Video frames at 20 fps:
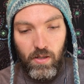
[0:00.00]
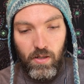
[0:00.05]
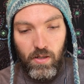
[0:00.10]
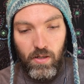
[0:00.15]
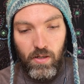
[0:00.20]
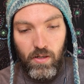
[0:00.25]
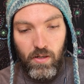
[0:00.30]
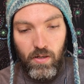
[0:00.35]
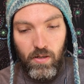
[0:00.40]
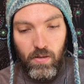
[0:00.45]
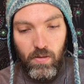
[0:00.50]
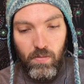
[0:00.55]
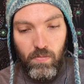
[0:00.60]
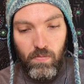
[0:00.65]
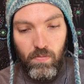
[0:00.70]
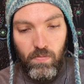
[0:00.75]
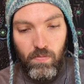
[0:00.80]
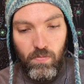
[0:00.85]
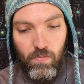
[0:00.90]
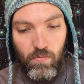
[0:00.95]

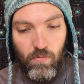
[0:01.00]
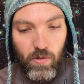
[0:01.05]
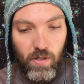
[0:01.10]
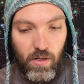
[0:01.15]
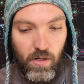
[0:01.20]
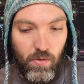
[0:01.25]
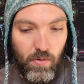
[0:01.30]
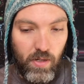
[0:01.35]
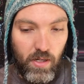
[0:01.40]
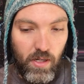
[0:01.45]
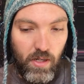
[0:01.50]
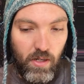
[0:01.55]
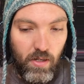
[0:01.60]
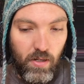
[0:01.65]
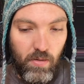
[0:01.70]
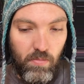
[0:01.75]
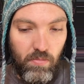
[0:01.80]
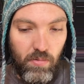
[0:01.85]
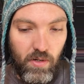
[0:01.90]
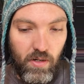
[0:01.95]
Where are you at?
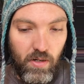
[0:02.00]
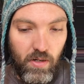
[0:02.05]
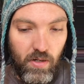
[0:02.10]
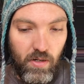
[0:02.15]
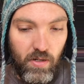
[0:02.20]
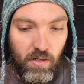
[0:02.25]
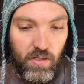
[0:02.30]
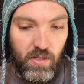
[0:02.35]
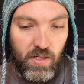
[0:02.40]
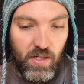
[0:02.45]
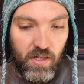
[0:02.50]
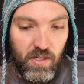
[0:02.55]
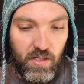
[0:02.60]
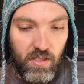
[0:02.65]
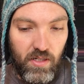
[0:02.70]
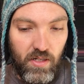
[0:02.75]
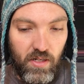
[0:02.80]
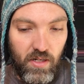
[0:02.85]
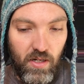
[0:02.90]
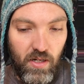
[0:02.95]
Abundance,
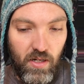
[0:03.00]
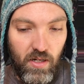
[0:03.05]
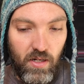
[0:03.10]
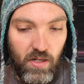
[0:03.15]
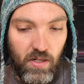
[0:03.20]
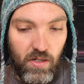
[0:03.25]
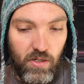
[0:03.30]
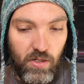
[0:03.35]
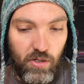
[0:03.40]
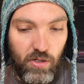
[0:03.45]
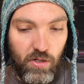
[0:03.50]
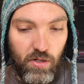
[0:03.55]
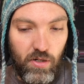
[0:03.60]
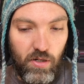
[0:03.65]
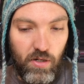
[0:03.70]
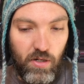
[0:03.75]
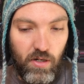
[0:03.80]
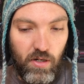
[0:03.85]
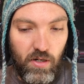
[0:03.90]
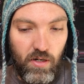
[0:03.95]
destiny,
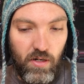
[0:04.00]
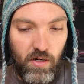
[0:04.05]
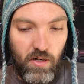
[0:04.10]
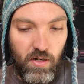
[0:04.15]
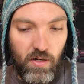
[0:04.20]
journey,